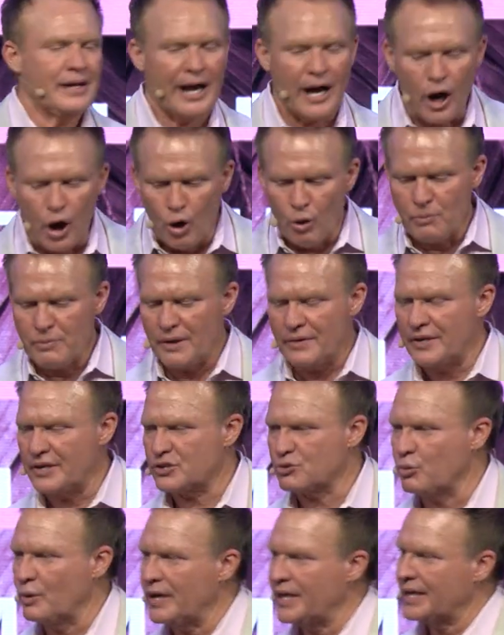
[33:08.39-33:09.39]
I hope that
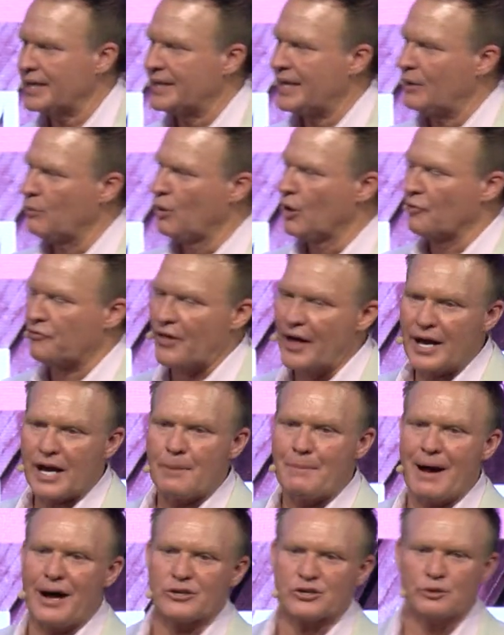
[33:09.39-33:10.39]
this week that we'll
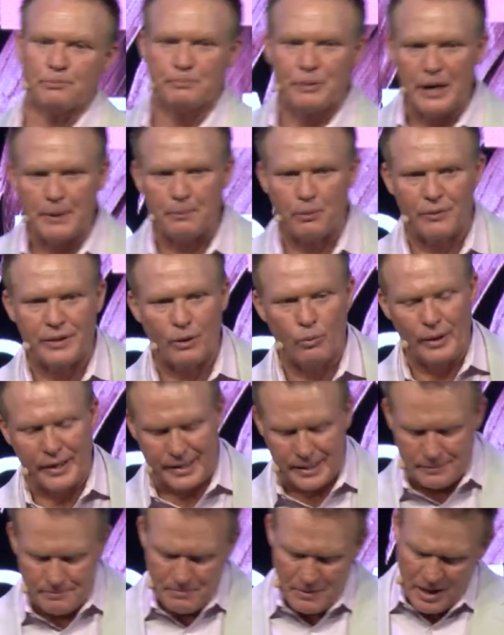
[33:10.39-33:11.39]
think about some people that we
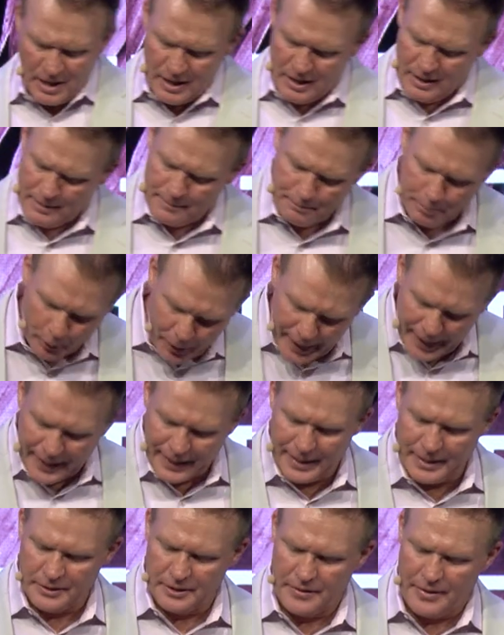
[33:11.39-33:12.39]
can
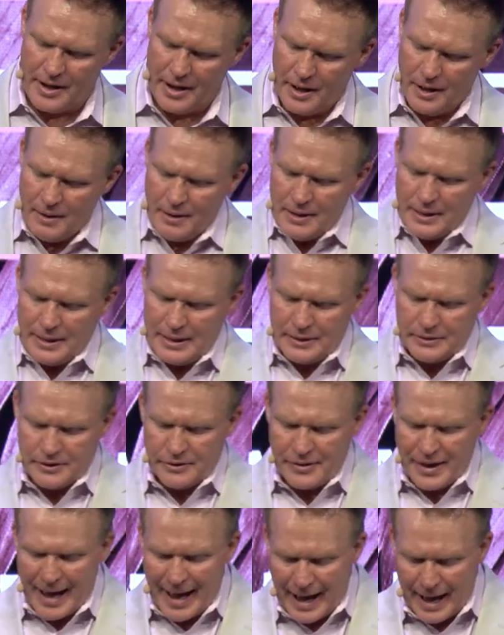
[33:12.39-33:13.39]
bring into the
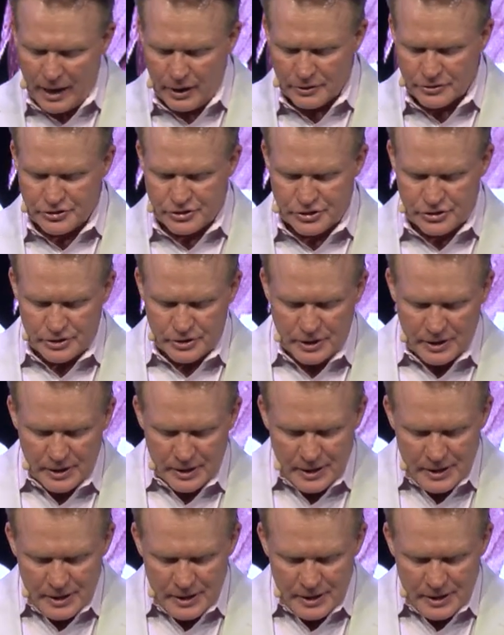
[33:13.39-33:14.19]
house